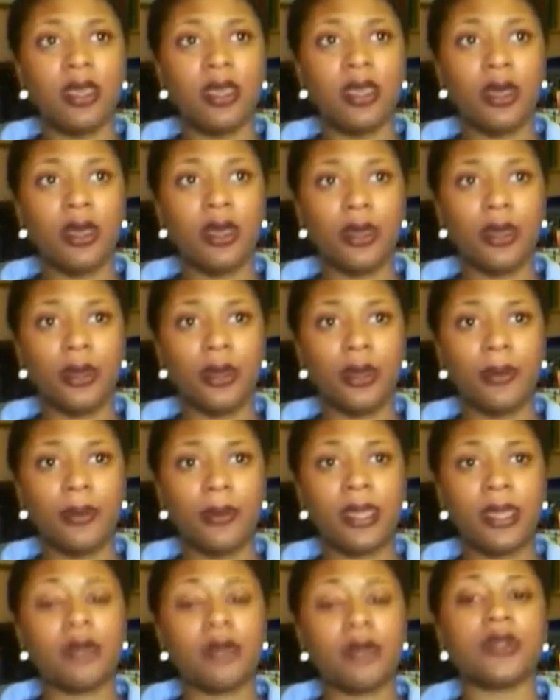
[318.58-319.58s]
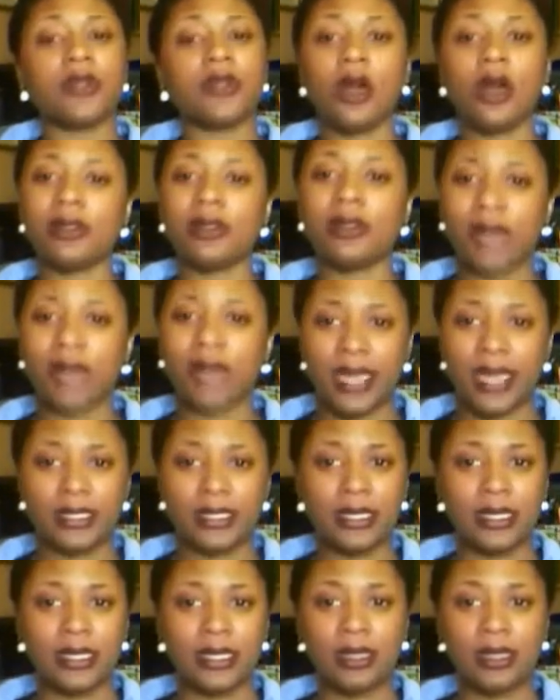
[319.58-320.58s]
And it was all on
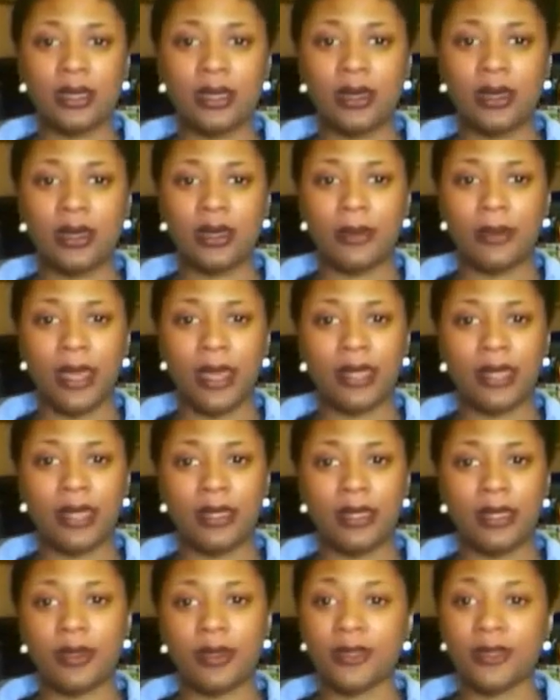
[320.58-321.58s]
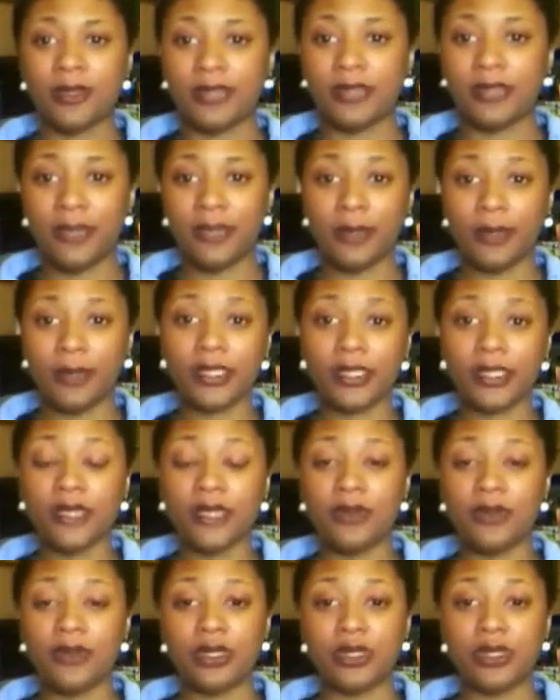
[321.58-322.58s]
accident. I had let a
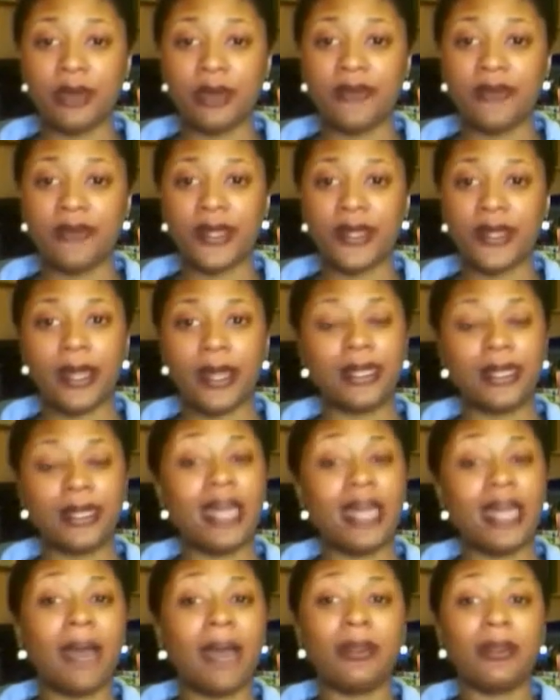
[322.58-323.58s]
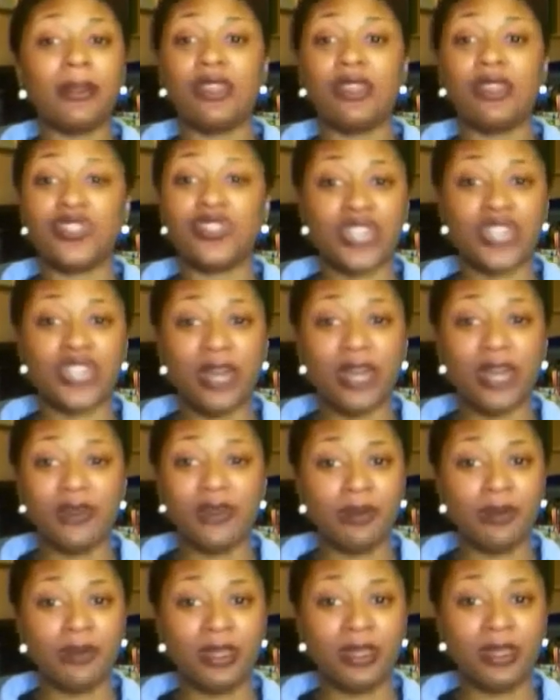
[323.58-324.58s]
relative use my flat iron, and I don't
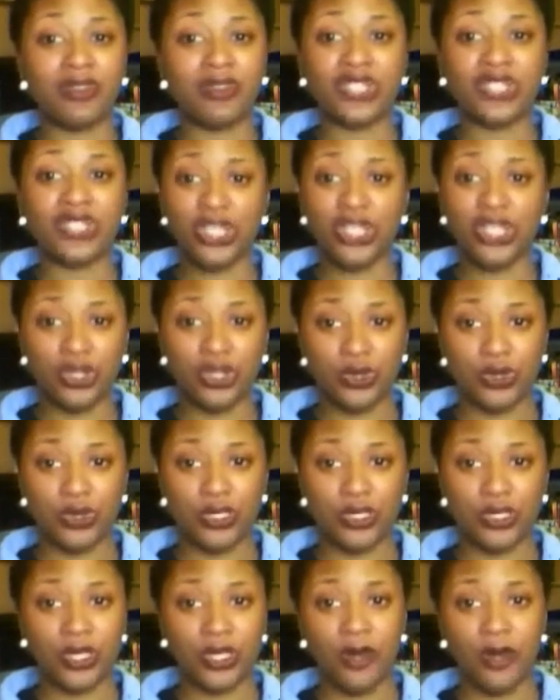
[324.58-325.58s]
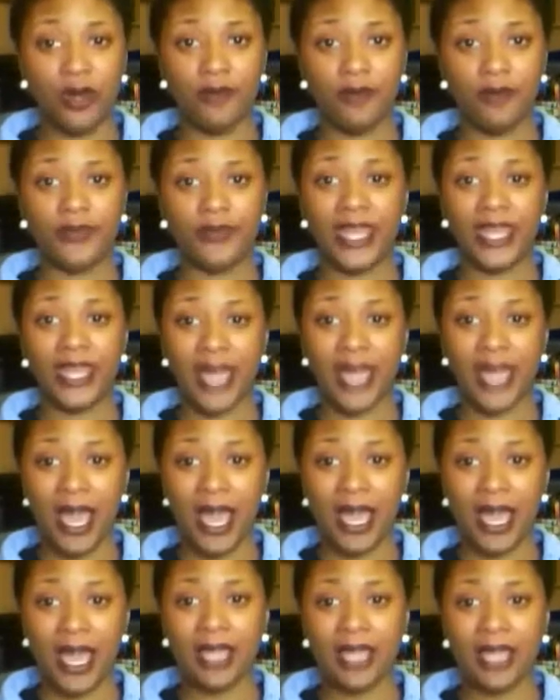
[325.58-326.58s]
even believe she used it that
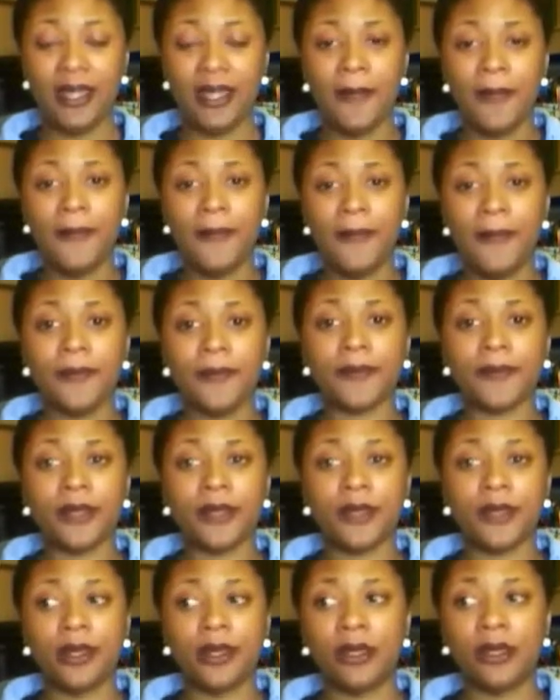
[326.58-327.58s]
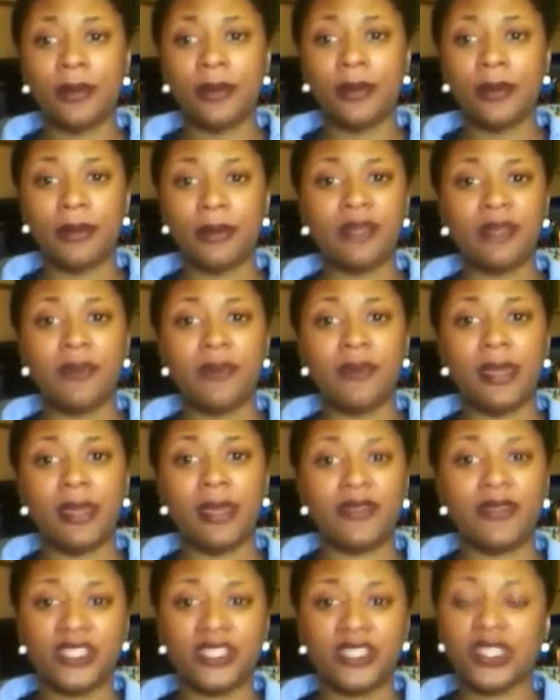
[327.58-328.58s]
high. I believe it may
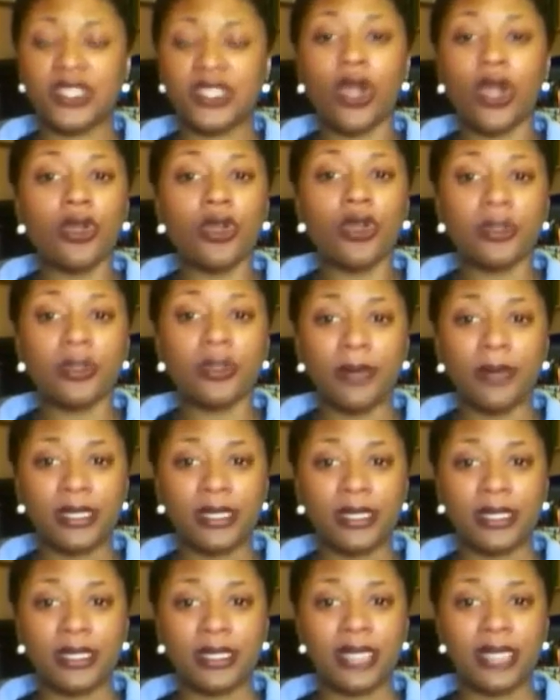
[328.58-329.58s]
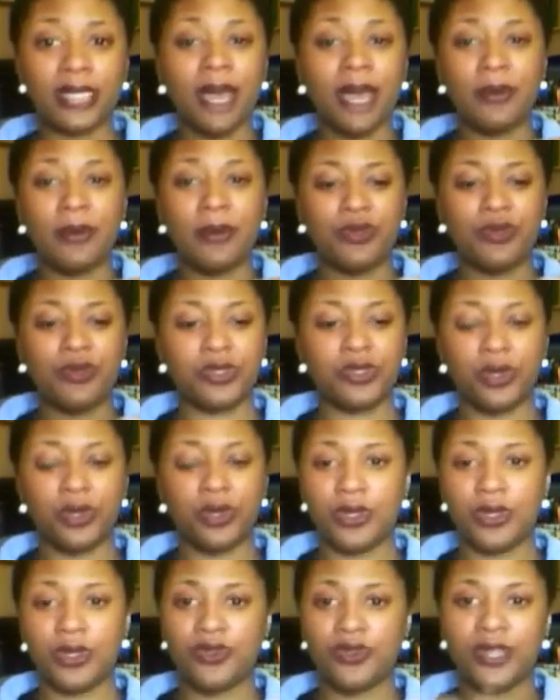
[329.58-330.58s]
have just turned because at the time it was just one
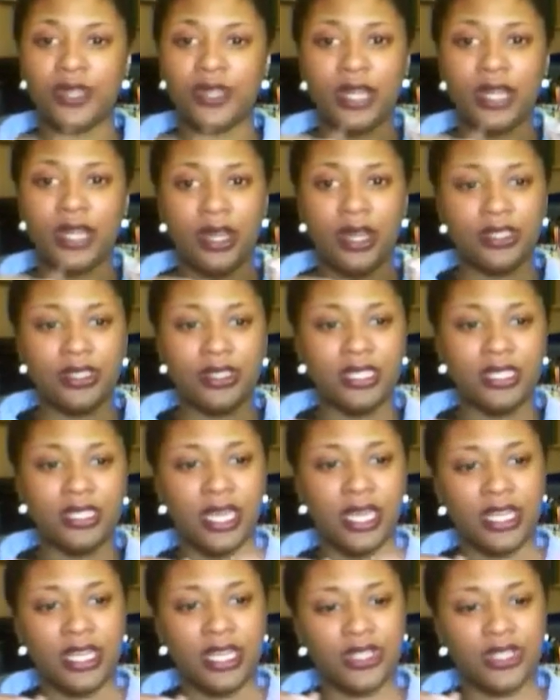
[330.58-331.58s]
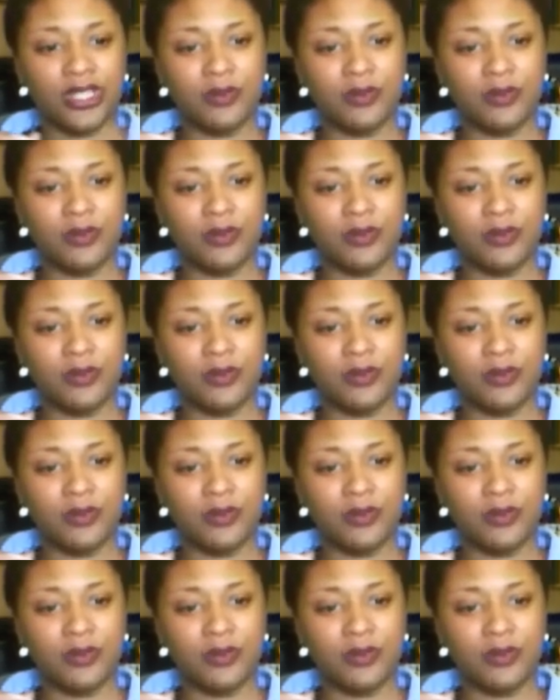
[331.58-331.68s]
of those flat irons that kind of,